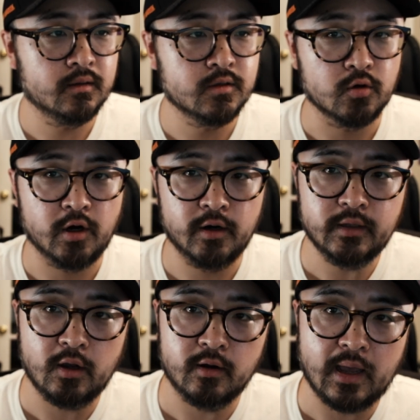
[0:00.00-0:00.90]
So
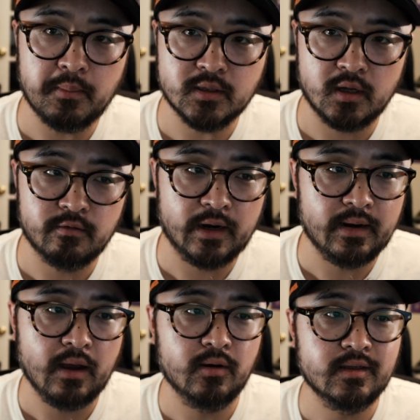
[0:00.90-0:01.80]
currently on Amazon right
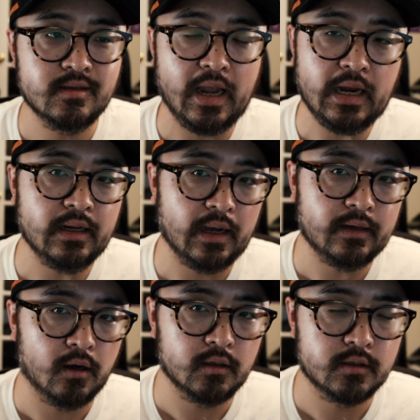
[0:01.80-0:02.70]
now, it's
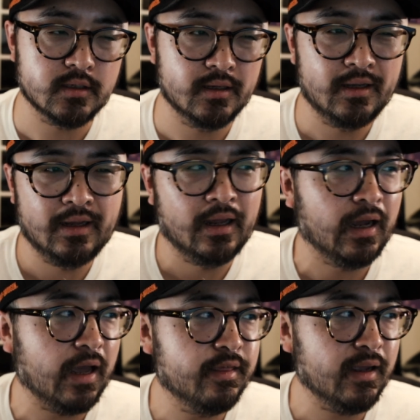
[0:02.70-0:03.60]
$89.
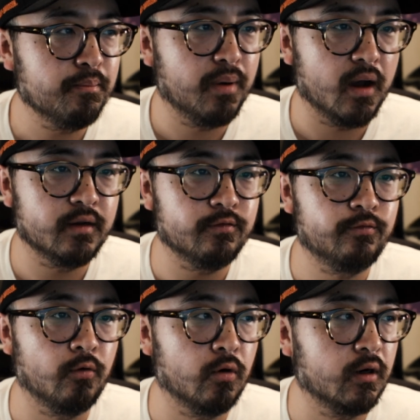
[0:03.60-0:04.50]
I think I bought it
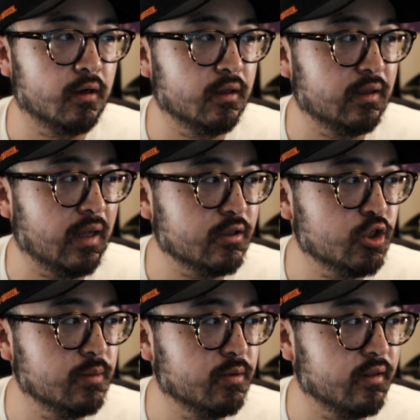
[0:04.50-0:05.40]
for a lot
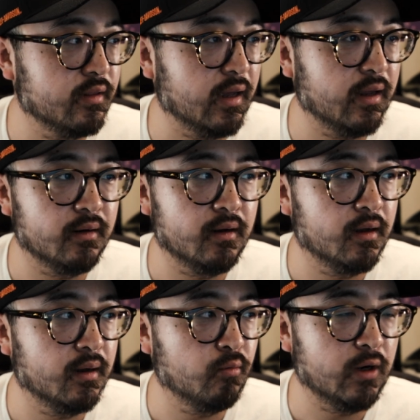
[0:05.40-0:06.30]
cheaper than that
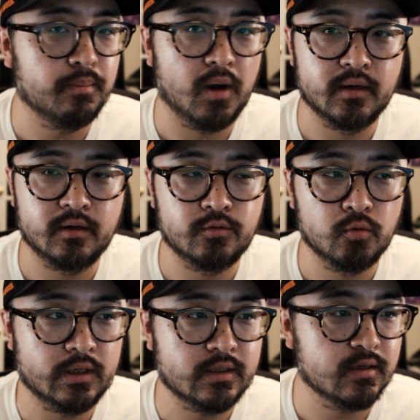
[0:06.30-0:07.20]
when I bought it in
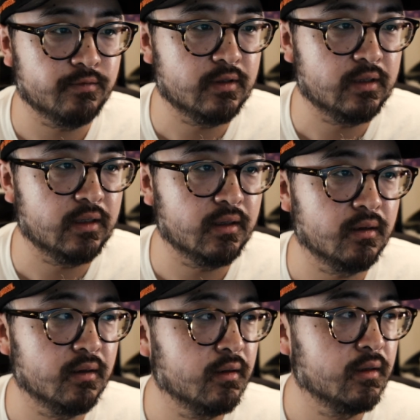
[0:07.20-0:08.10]
2017.
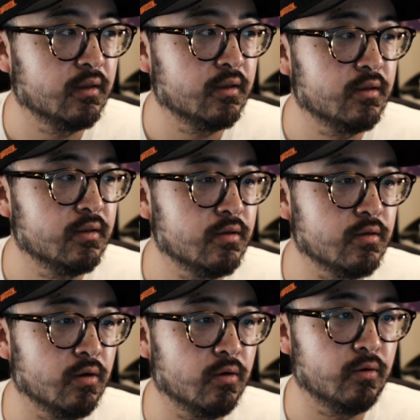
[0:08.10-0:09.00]

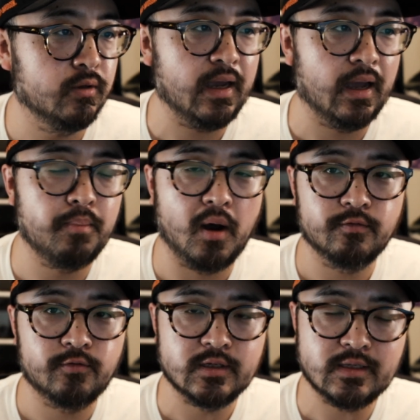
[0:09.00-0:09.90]
So yeah, I bought it
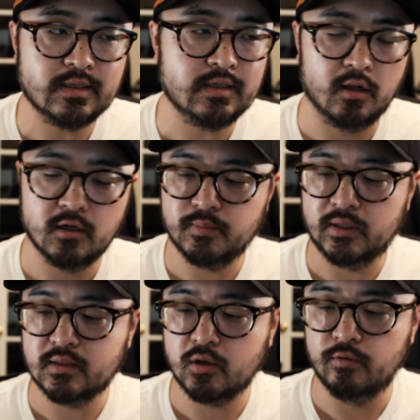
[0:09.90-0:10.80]
for $60, but
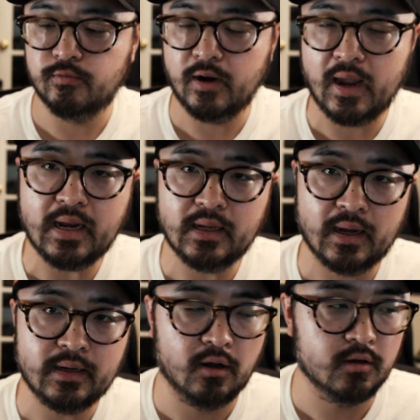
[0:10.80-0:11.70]
it's going for
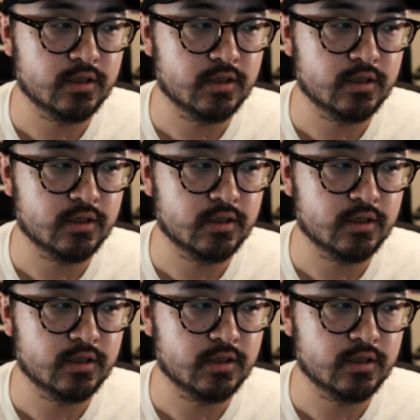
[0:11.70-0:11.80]
$89